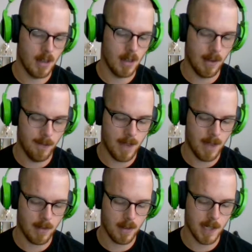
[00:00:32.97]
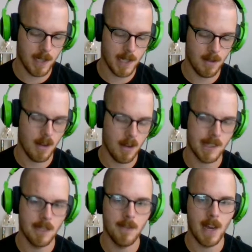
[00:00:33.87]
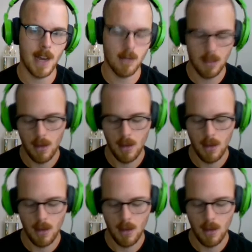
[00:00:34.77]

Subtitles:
Family Tradition, Lost and Found.